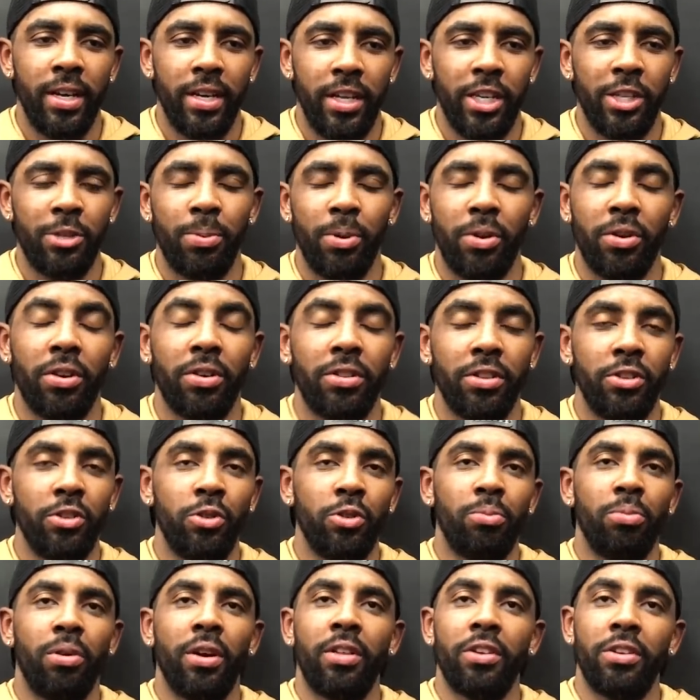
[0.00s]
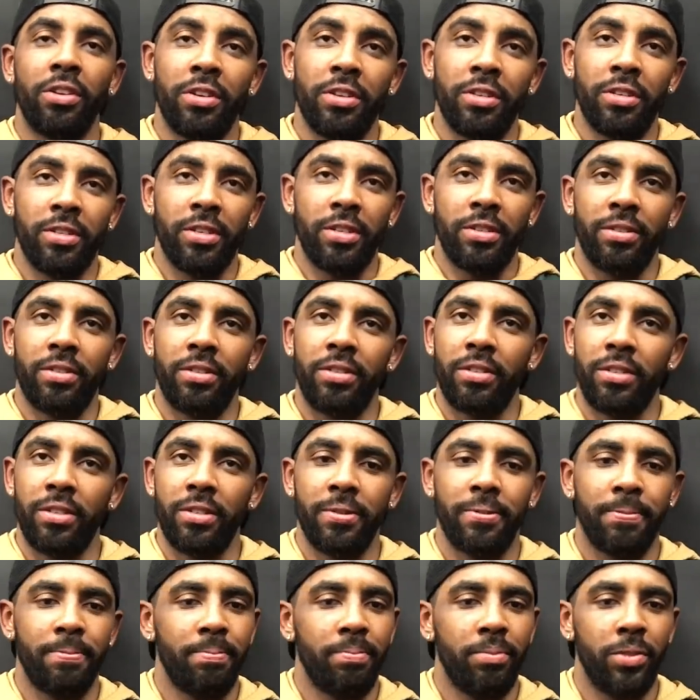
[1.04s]
he spoke on the Duke brotherhood because it's a
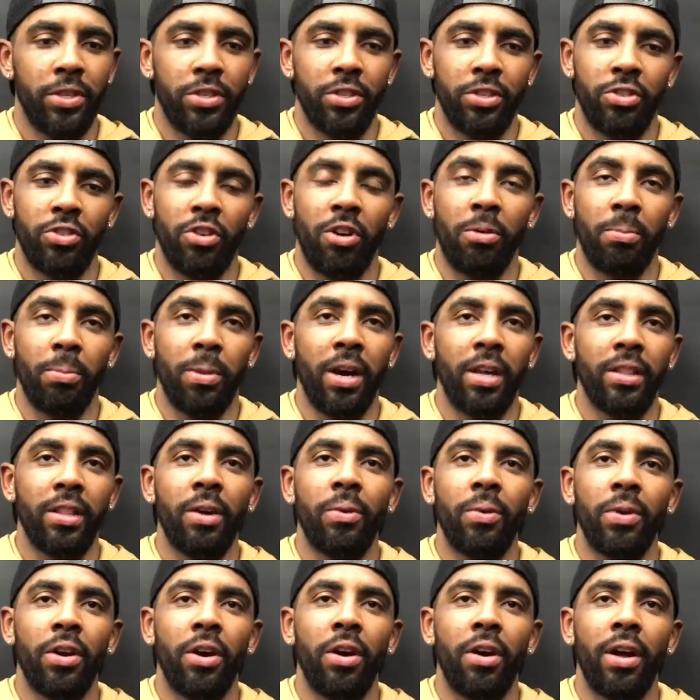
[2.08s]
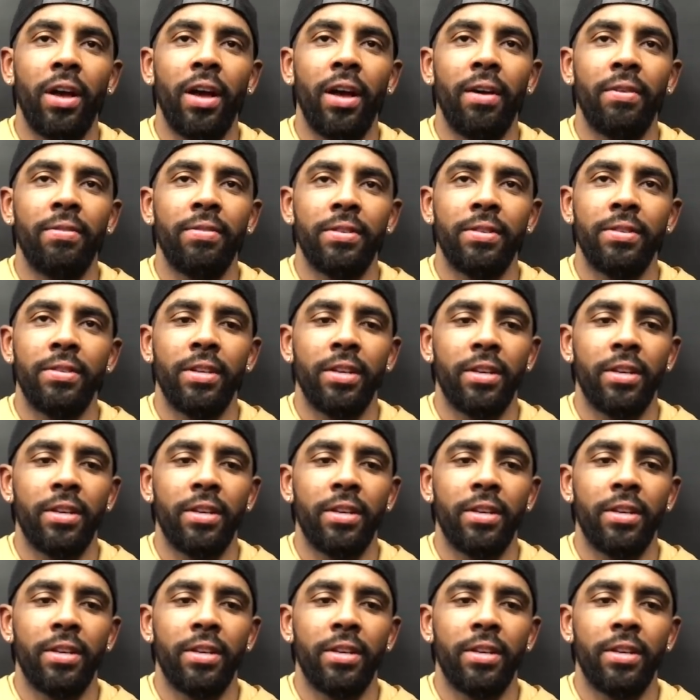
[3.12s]
it's a strong bond that we all have and,